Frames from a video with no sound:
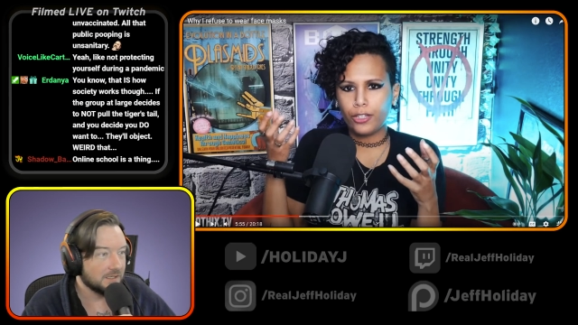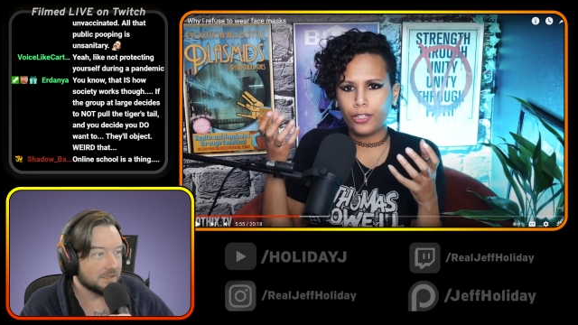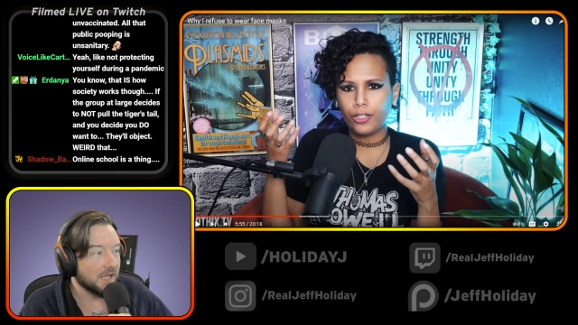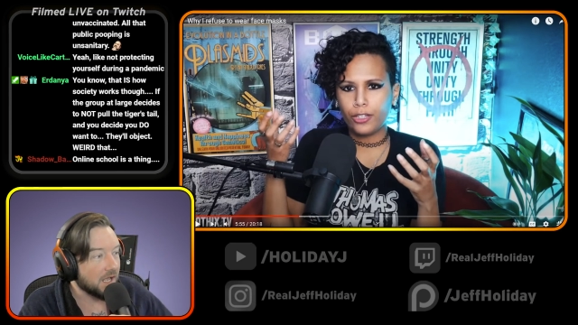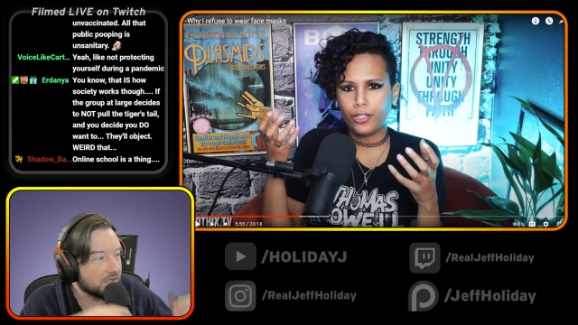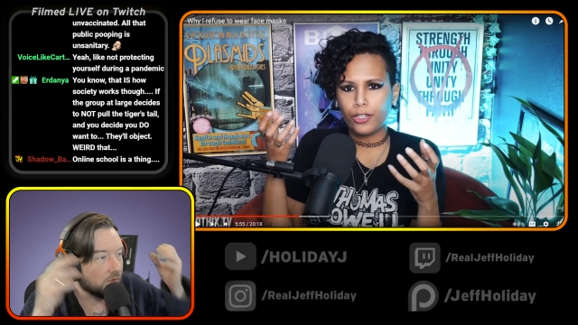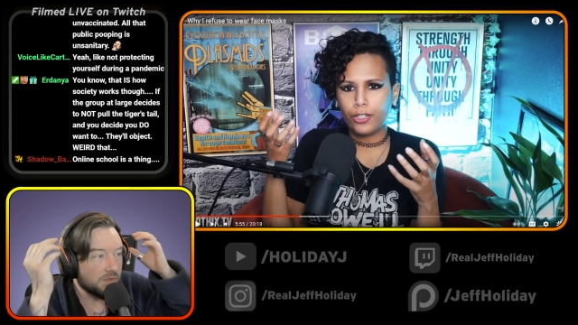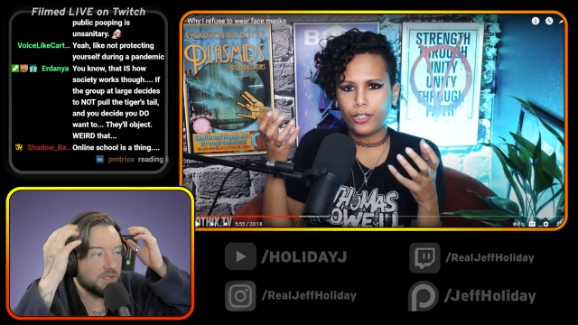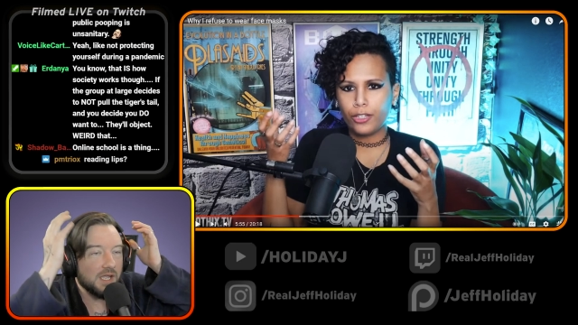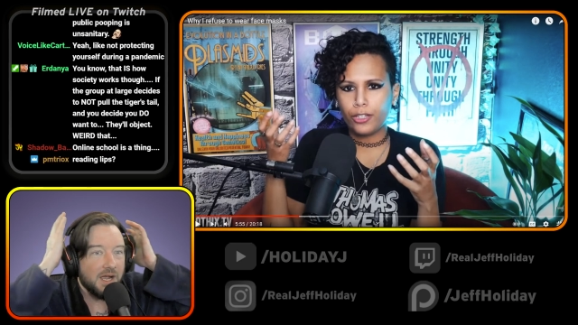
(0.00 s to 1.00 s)
Speaker 1: The, the,
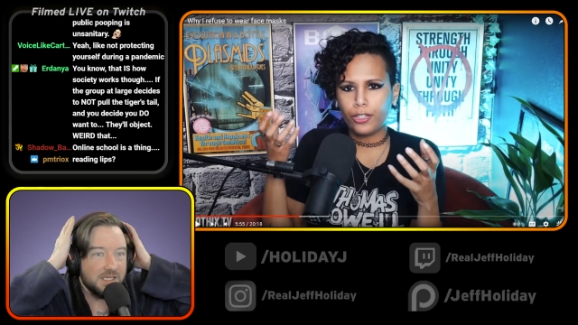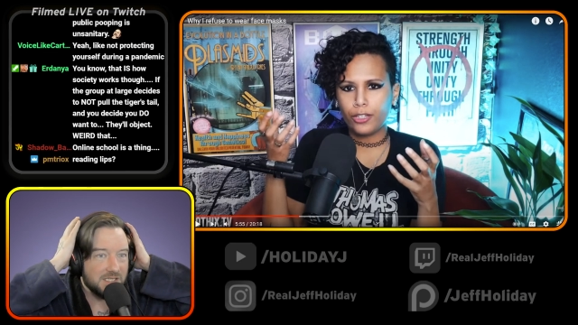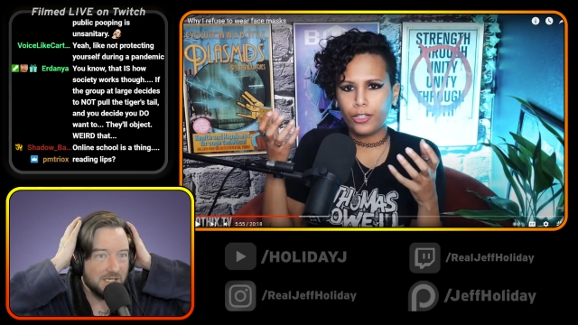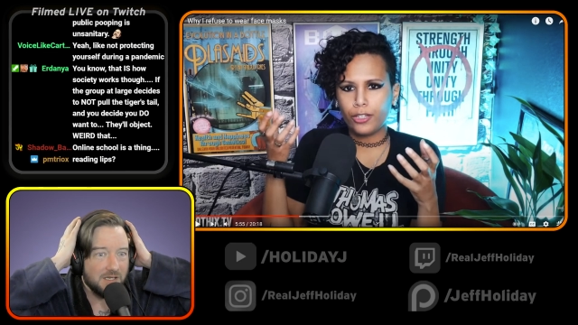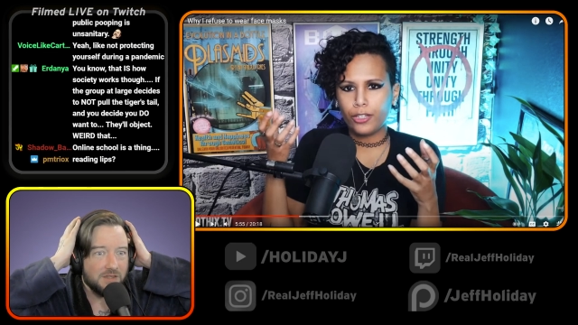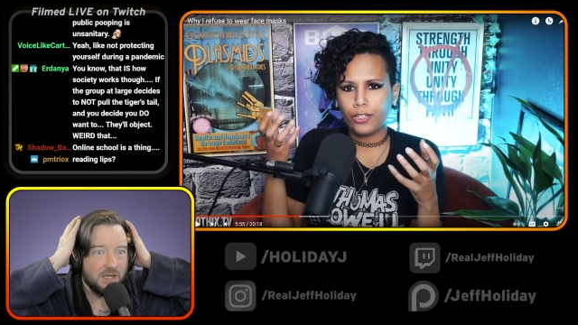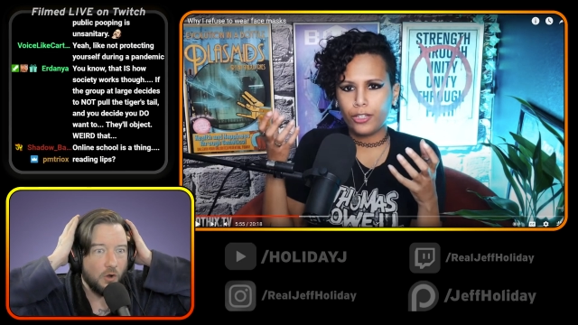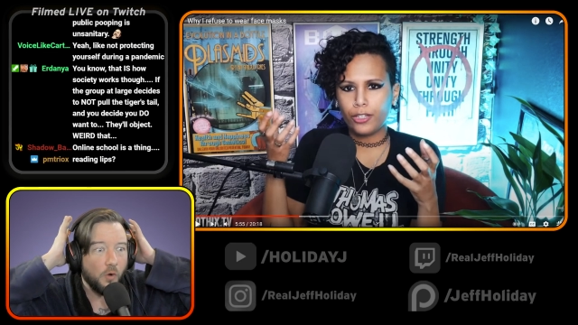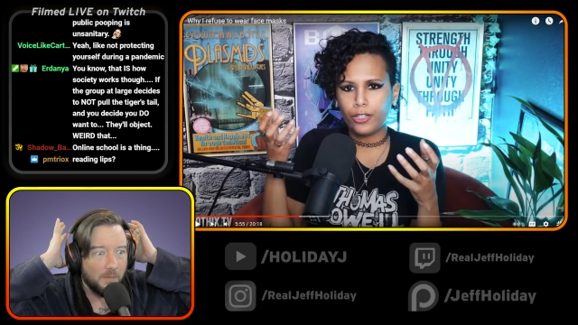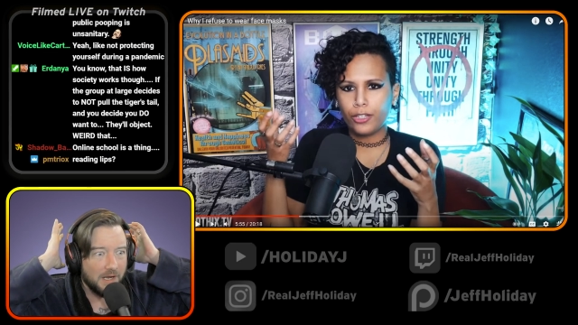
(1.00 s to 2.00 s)
the idea that
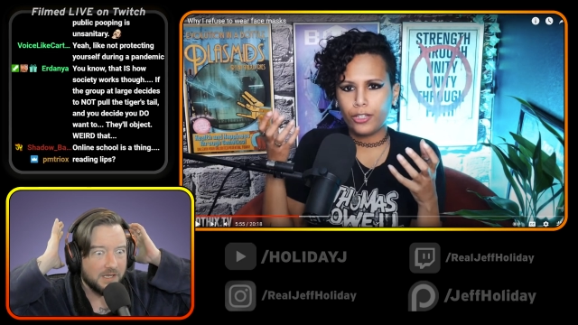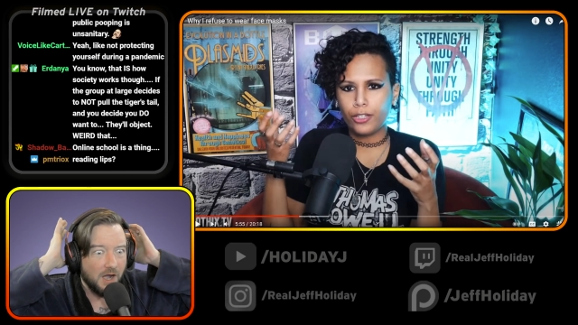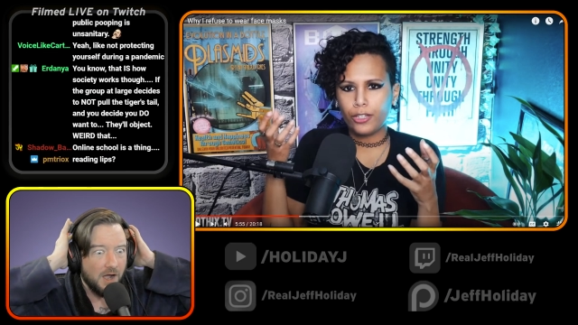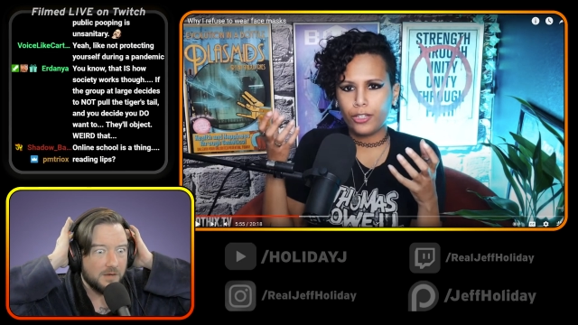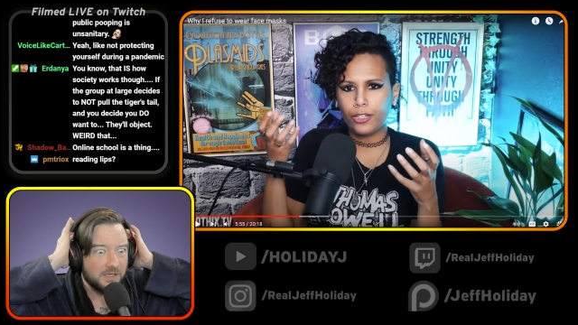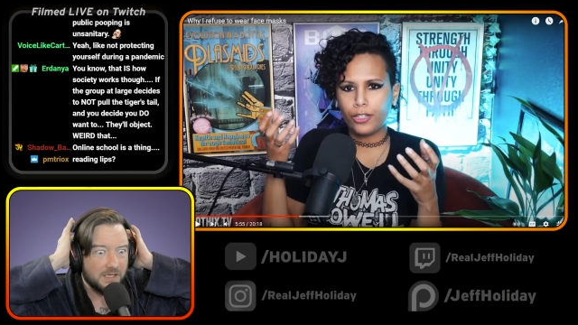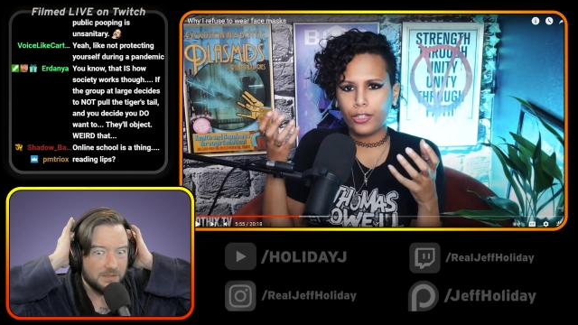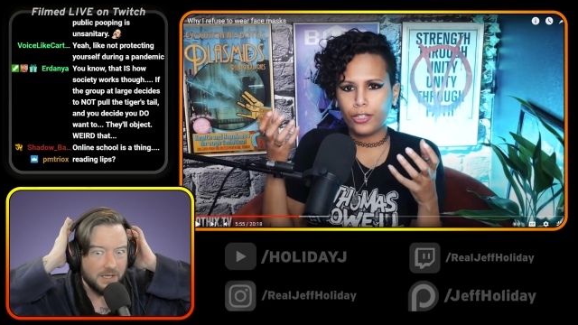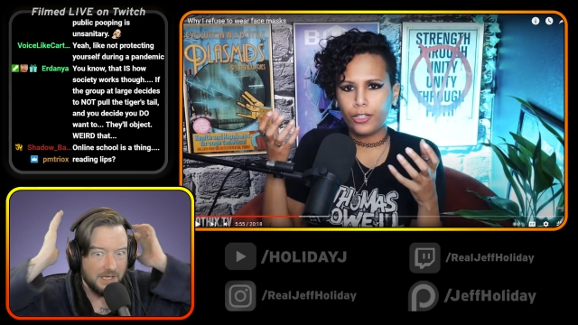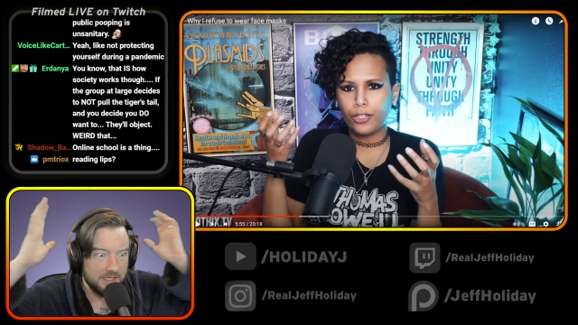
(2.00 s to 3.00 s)
oh my god
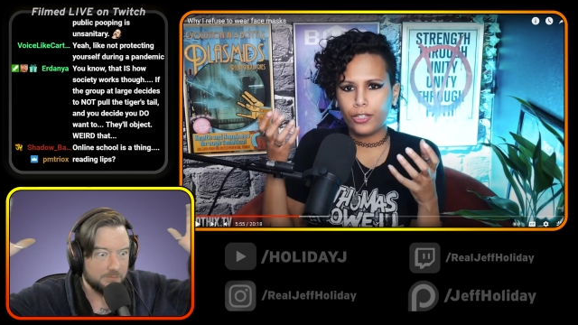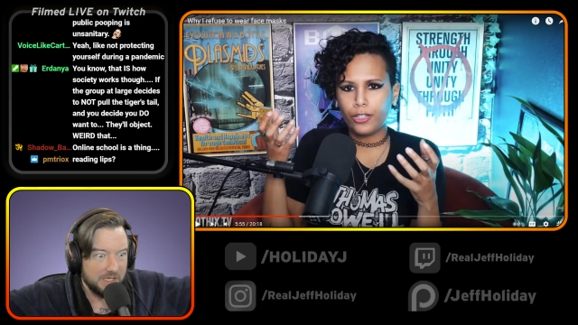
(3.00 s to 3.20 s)
like in,